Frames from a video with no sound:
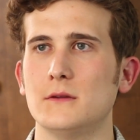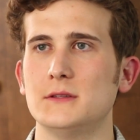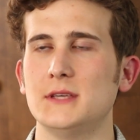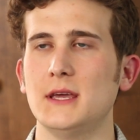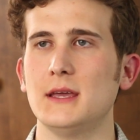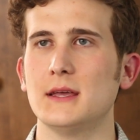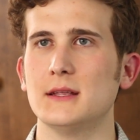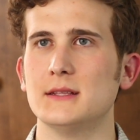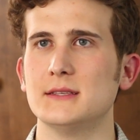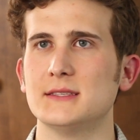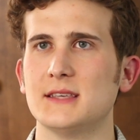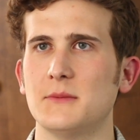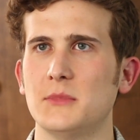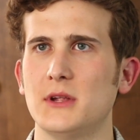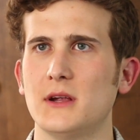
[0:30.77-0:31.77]
taken
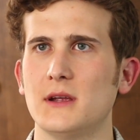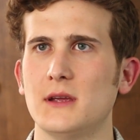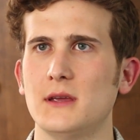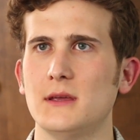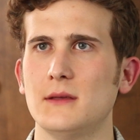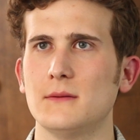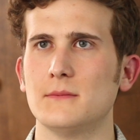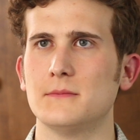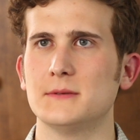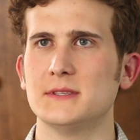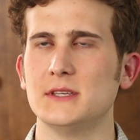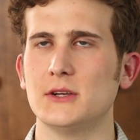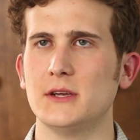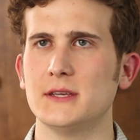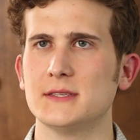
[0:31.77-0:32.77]
seminary
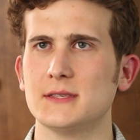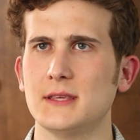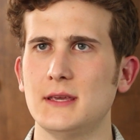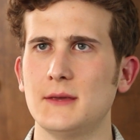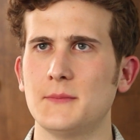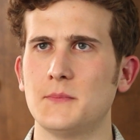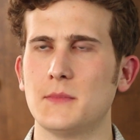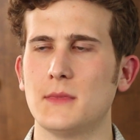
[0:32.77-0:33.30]
seriously.